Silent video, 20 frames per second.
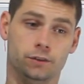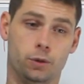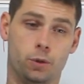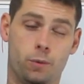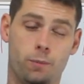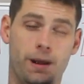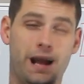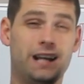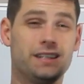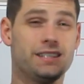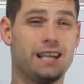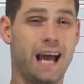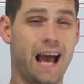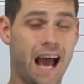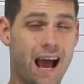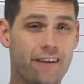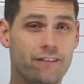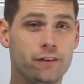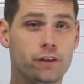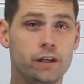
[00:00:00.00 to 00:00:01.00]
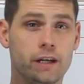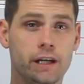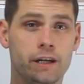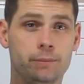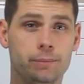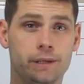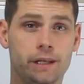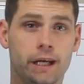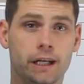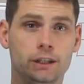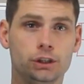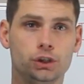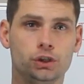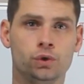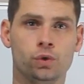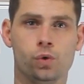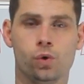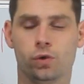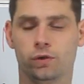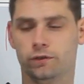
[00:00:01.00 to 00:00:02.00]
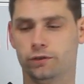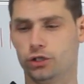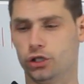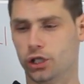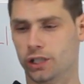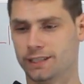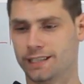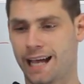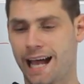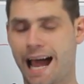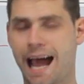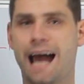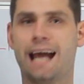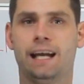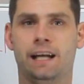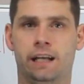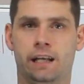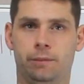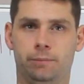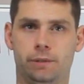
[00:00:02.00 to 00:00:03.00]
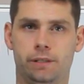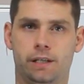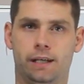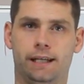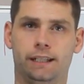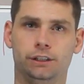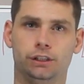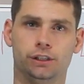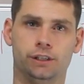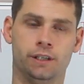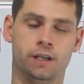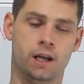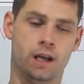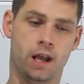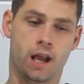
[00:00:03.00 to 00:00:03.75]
about to have an amputation or who just had an amputation.